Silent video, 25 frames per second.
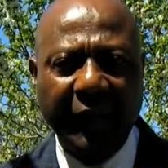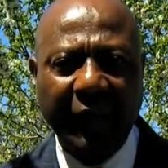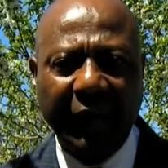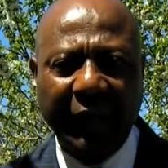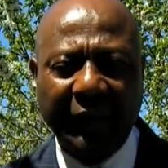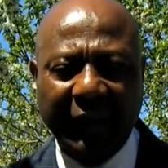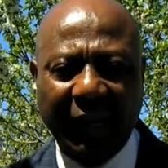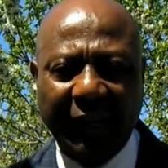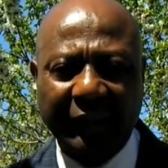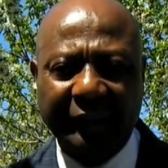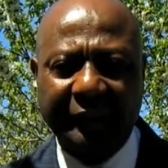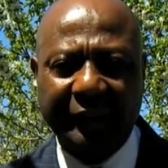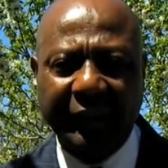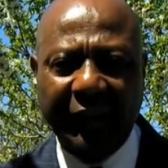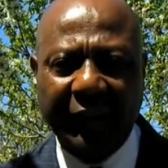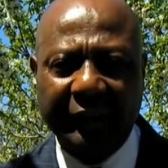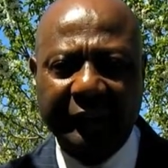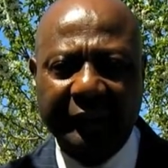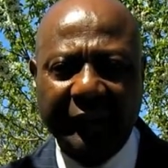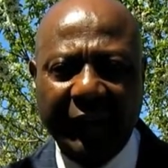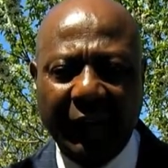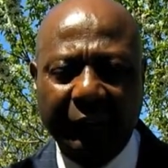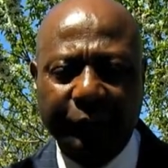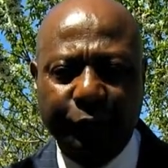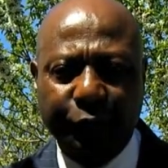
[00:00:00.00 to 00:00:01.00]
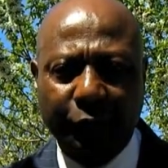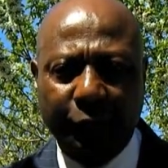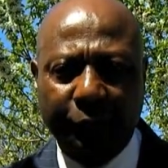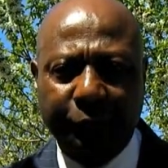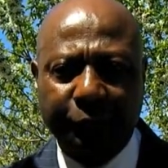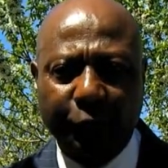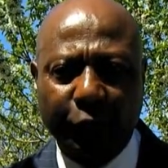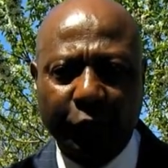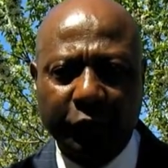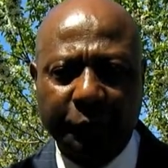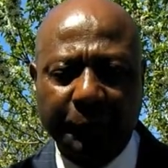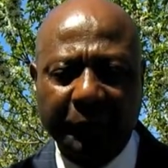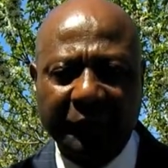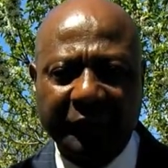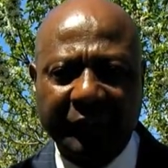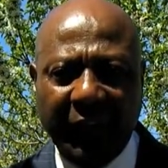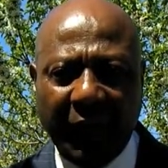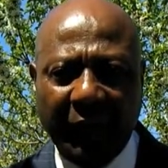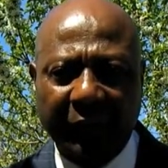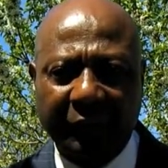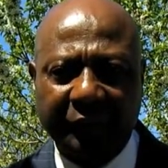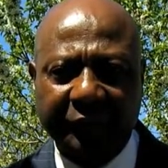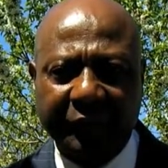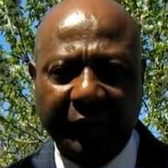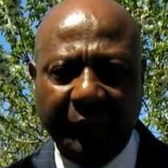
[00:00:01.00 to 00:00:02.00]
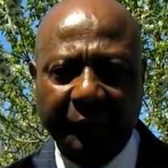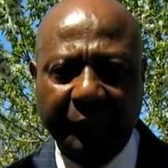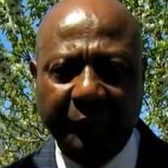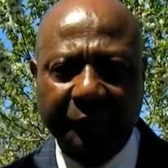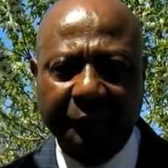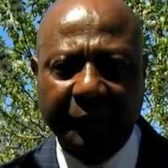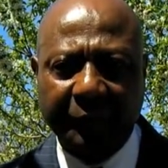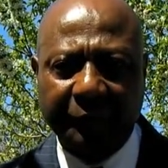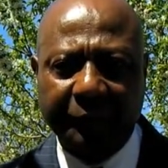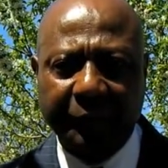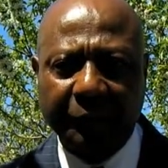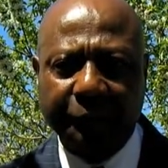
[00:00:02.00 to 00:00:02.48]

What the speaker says: And I thank that to the 1st Battalion, 75th